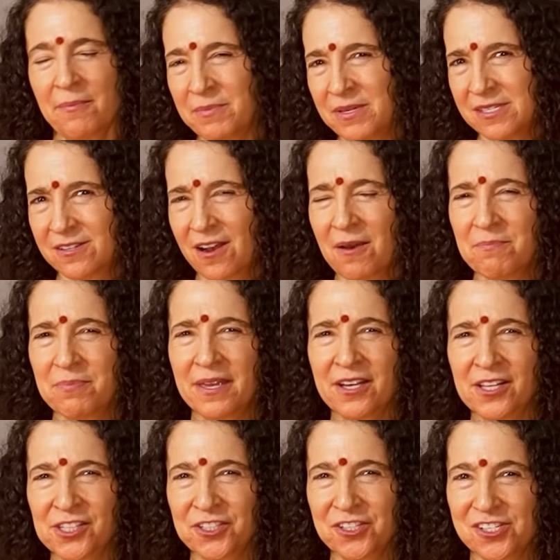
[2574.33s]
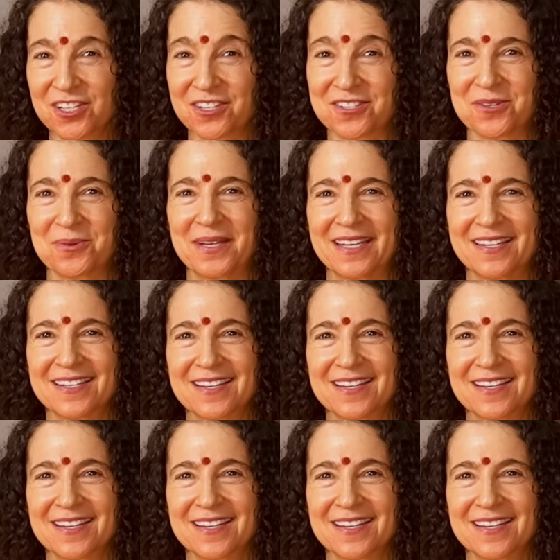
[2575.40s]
stop being allergic to it.